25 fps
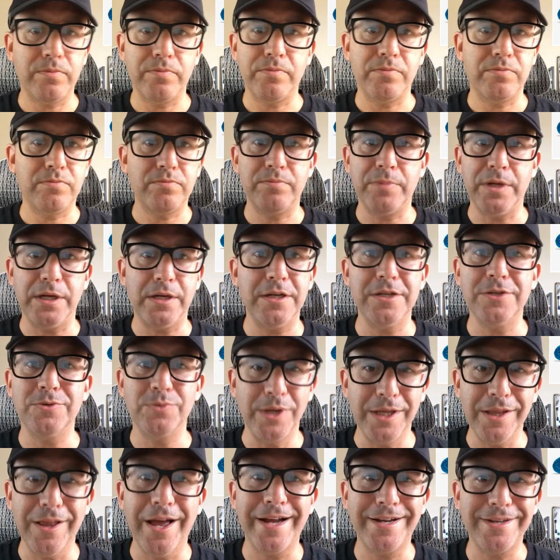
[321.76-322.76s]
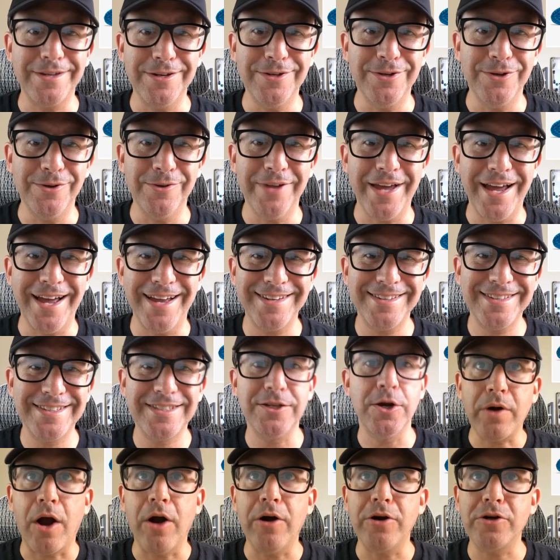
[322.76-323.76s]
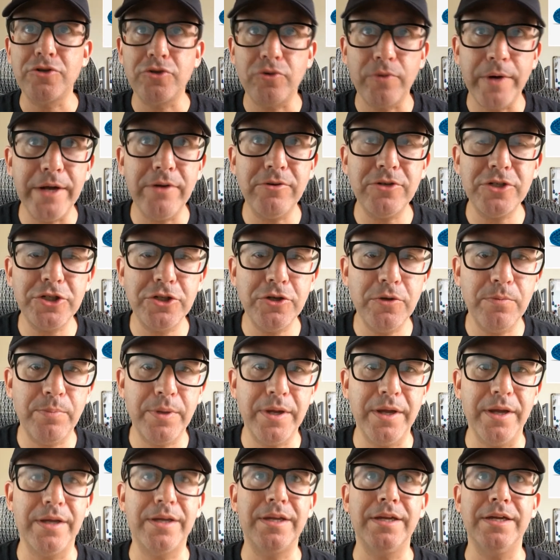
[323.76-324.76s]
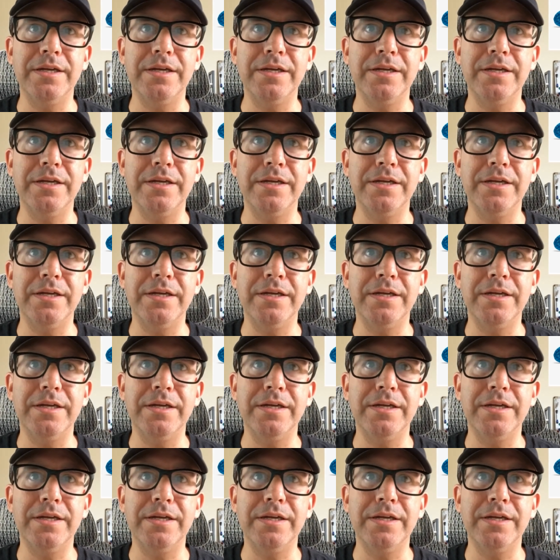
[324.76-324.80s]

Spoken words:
because we like to do that. So our trail shoe pick